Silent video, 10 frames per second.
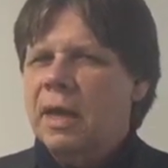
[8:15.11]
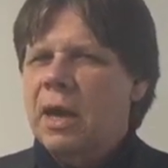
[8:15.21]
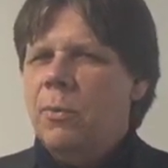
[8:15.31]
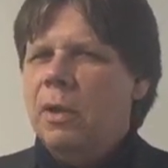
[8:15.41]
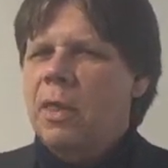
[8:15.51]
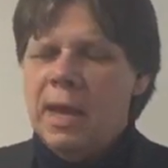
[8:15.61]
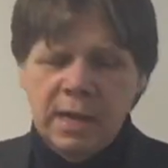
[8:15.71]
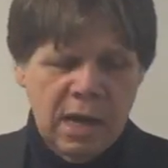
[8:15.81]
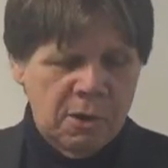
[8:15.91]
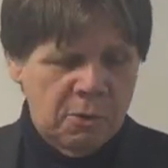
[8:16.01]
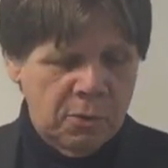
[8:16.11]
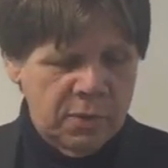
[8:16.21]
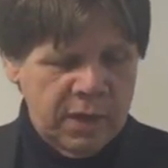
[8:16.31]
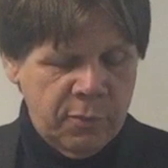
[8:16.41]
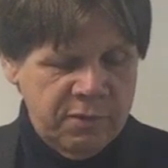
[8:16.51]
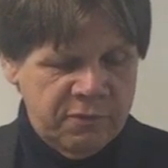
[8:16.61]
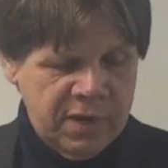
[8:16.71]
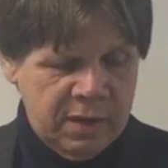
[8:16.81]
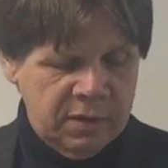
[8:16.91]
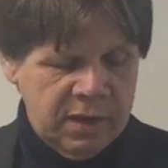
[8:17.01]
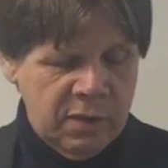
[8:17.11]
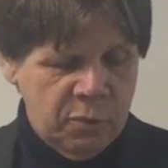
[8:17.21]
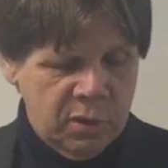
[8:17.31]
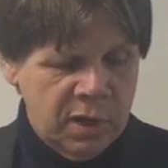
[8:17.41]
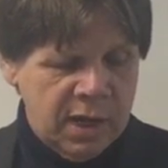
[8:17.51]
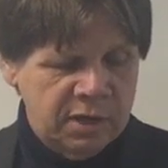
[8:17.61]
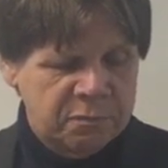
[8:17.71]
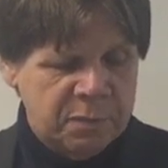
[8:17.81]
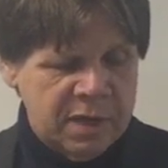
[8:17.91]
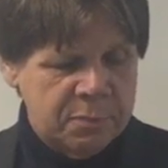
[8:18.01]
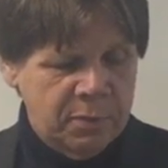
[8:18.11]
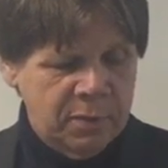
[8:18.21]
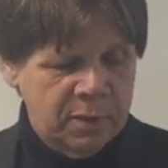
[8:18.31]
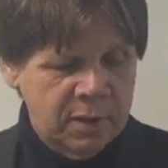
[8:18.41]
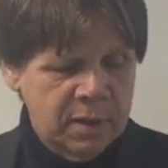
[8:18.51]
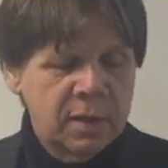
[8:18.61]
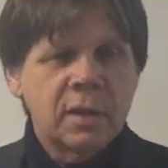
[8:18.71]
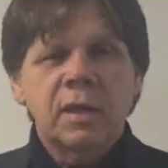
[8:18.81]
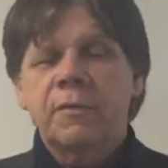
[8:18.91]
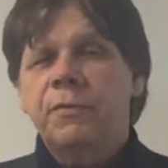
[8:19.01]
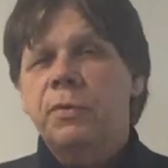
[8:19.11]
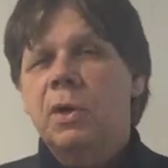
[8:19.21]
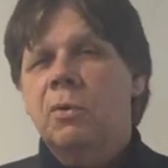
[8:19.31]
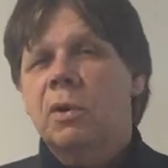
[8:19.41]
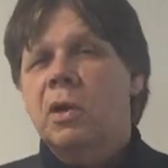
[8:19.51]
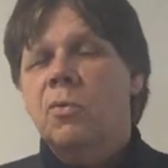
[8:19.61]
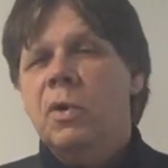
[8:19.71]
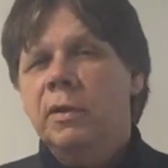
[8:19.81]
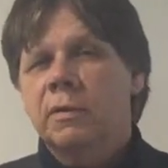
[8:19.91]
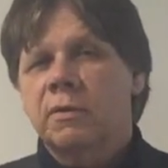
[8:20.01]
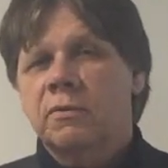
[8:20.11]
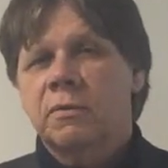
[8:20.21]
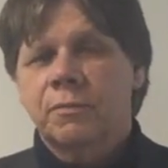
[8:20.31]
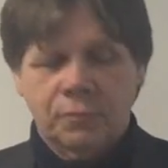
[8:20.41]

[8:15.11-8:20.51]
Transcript: And how will they know that we found that we're God's people? if you don't go with us.